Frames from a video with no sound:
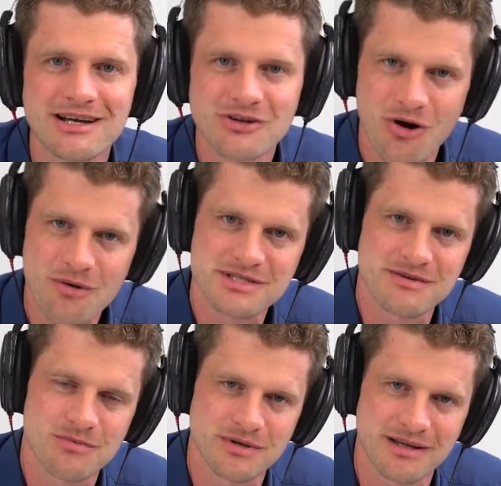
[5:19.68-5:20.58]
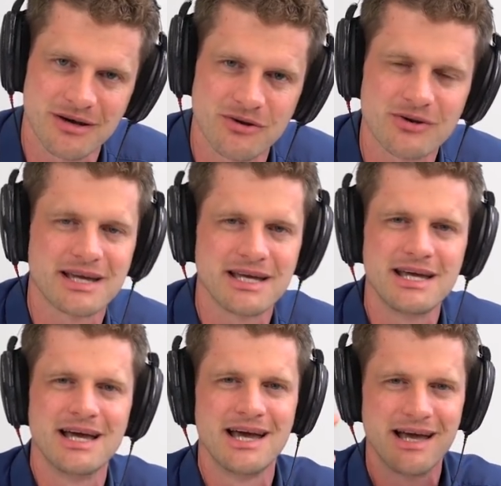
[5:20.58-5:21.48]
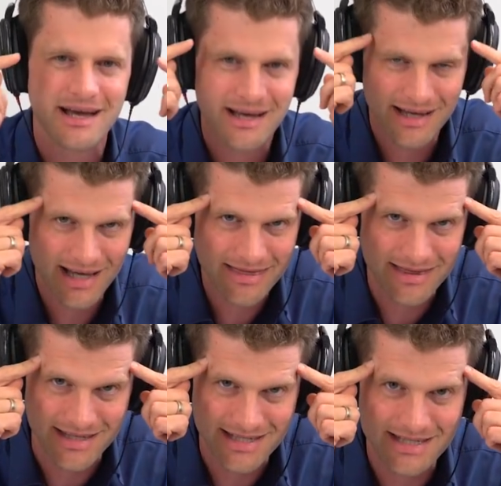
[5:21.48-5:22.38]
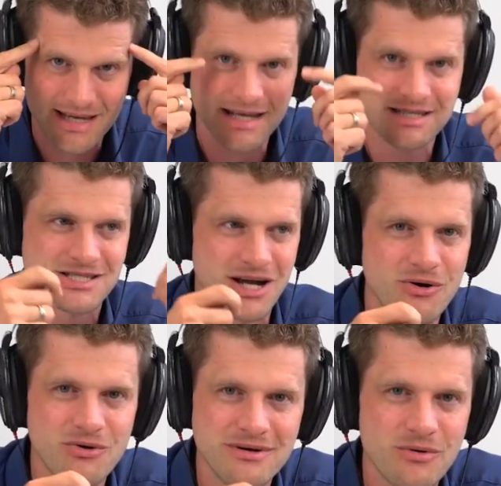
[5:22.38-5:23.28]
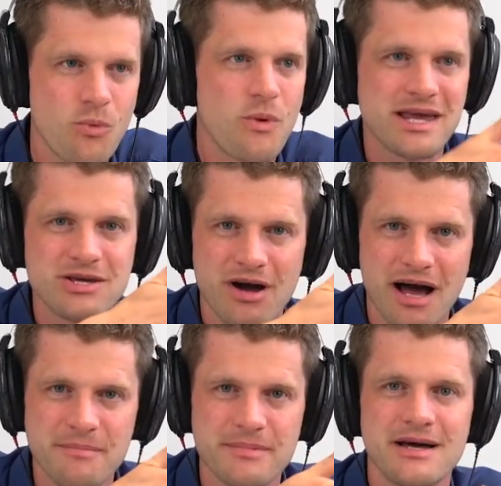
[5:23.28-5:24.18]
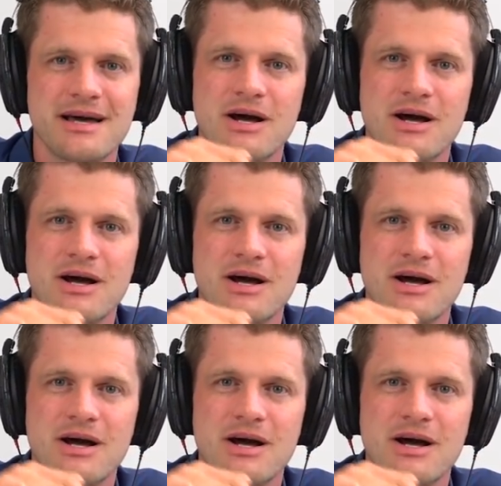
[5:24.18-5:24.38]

It calms everyone down, okay? Got this. Tone, wake you up.